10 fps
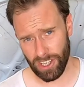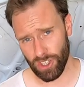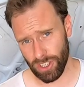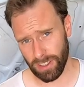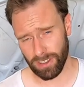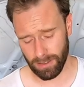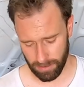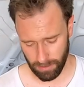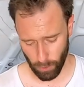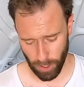engine
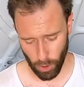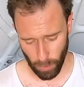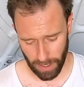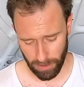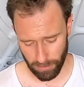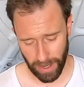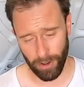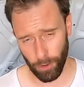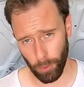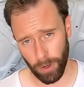101 of
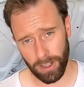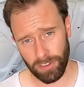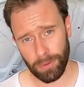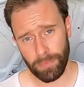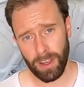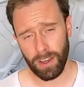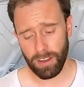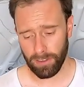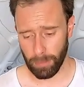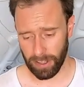how it all works.
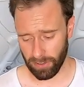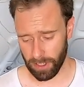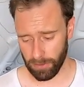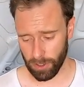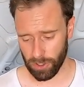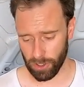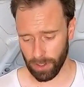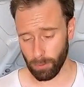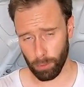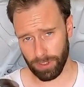So basically you've got
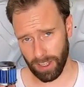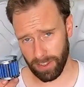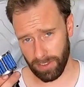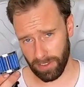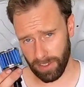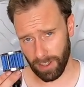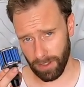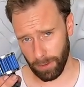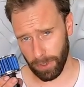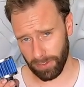your, we'll pretend this is
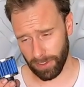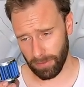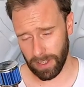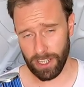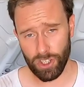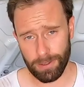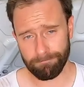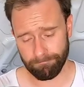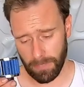the, the piston of the engine.